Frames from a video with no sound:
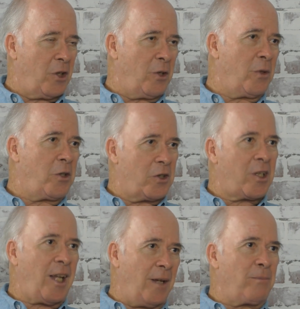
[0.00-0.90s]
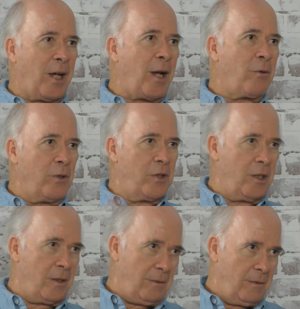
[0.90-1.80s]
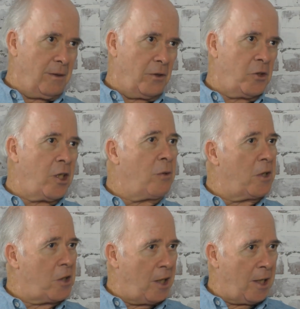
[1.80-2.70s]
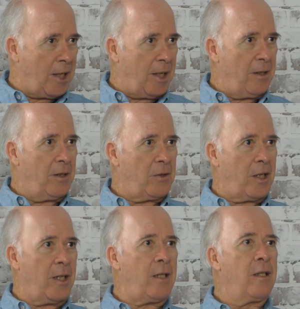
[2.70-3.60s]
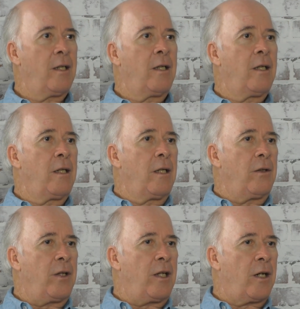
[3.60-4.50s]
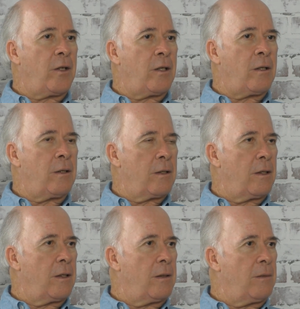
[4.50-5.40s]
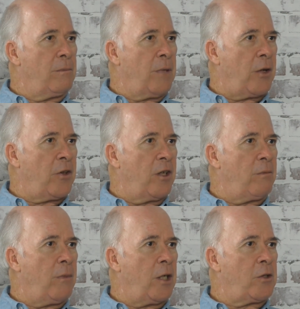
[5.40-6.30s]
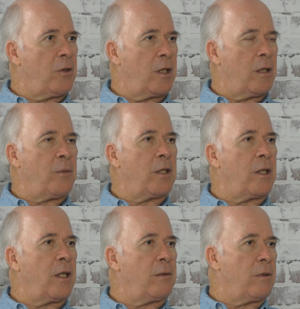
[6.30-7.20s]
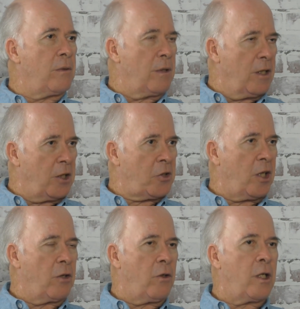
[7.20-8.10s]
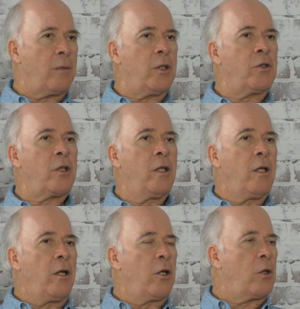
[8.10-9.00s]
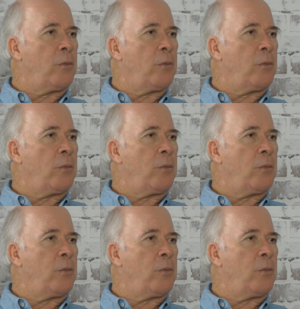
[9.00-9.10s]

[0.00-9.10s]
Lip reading: So you would just count backwards and see what you had, okay? The other method of measuring them and listing on them is it'll